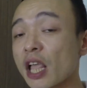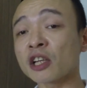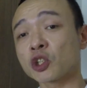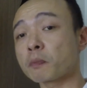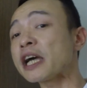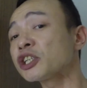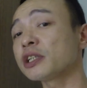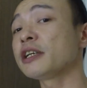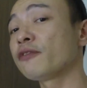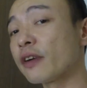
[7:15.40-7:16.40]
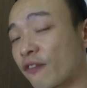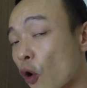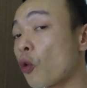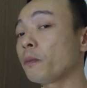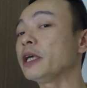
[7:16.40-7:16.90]
especially if you have
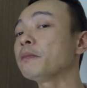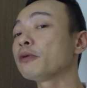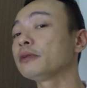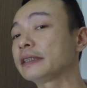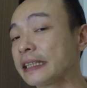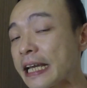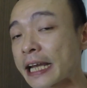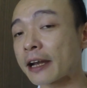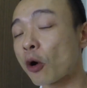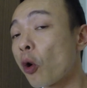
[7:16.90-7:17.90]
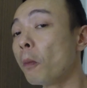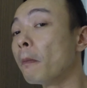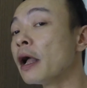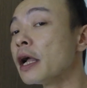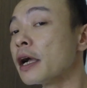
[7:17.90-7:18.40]
old people staying at
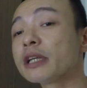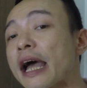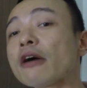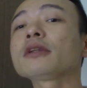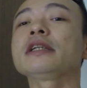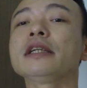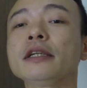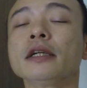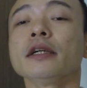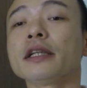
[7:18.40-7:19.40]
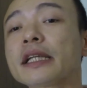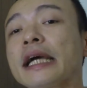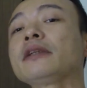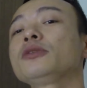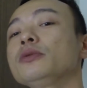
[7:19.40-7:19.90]
home. The elderly, they
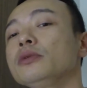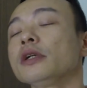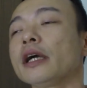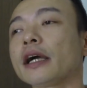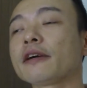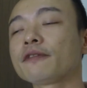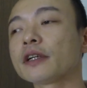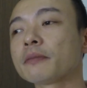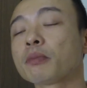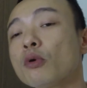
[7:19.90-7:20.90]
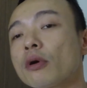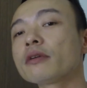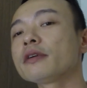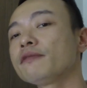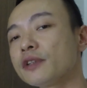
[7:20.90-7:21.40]
tend to have a
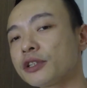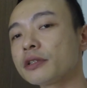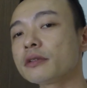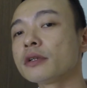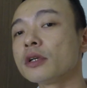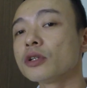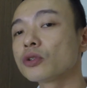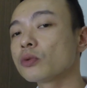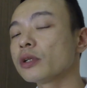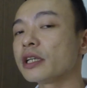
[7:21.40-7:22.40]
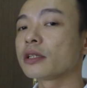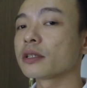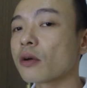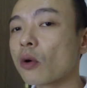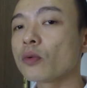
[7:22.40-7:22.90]
poorer vision, so it's
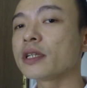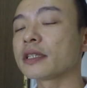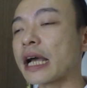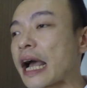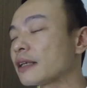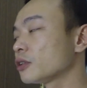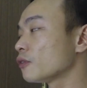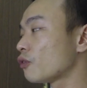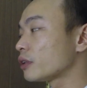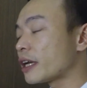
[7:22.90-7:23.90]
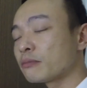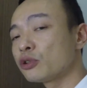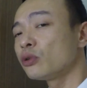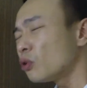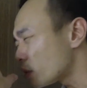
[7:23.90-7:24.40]
always a hassle for them
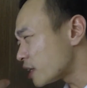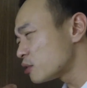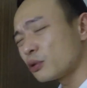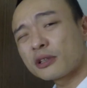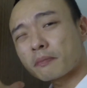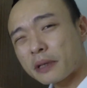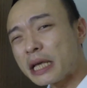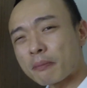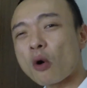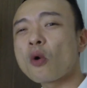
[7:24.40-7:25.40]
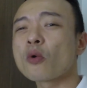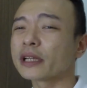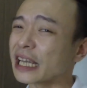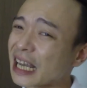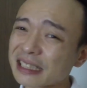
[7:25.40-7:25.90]
to look into the peephole.
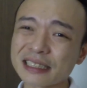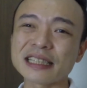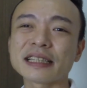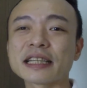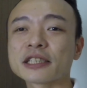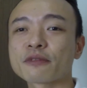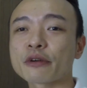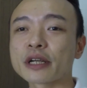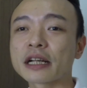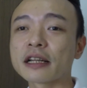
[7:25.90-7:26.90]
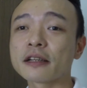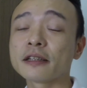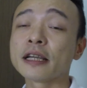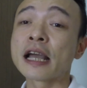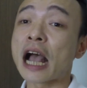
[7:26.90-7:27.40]
They can't see things very
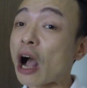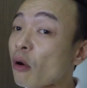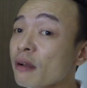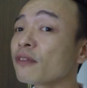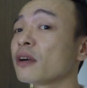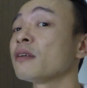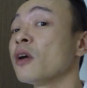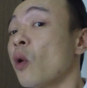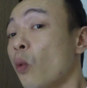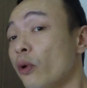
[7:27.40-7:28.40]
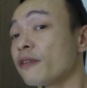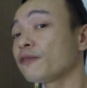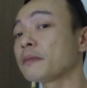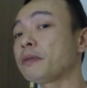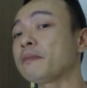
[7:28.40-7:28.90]
clearly. However,
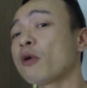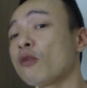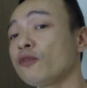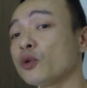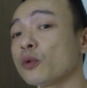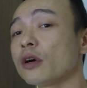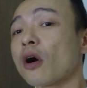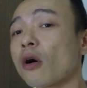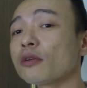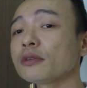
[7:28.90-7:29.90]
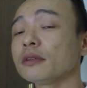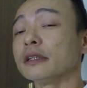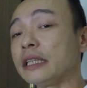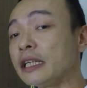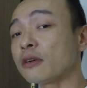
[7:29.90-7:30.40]
with the Peephole viewer,
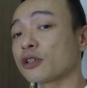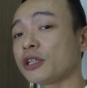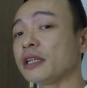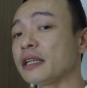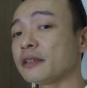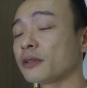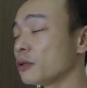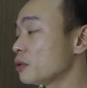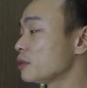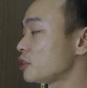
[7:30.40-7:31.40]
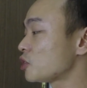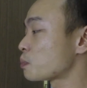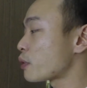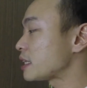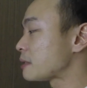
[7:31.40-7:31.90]
all he or she needs to do is just
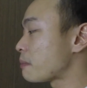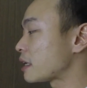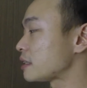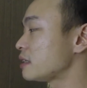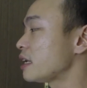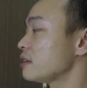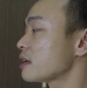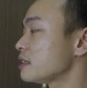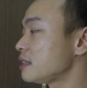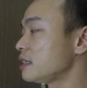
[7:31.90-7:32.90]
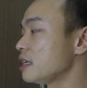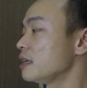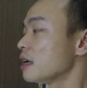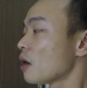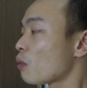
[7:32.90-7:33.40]
press the button and you can
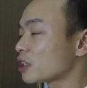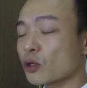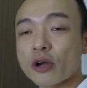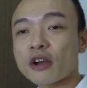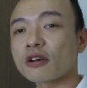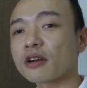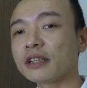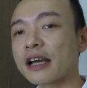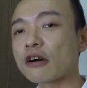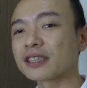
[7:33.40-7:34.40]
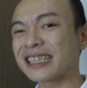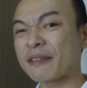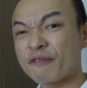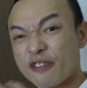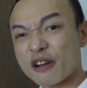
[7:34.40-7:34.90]
see what's going on the
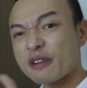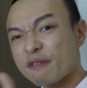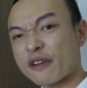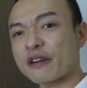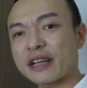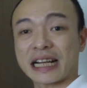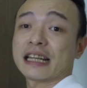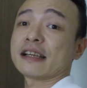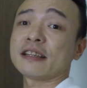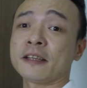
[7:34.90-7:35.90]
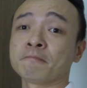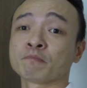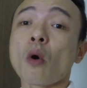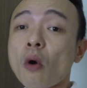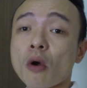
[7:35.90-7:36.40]
outside very clearly.
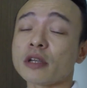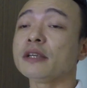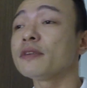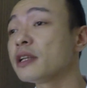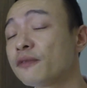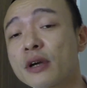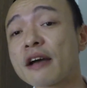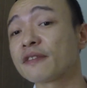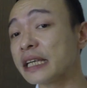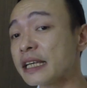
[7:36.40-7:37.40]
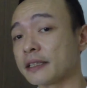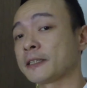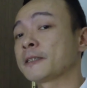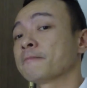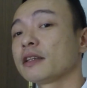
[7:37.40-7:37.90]
Or even if you have
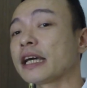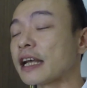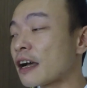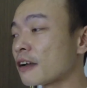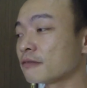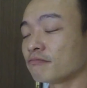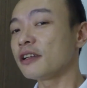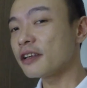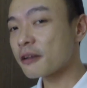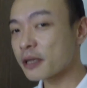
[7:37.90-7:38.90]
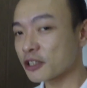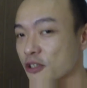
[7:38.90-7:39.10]
kids that are a little bit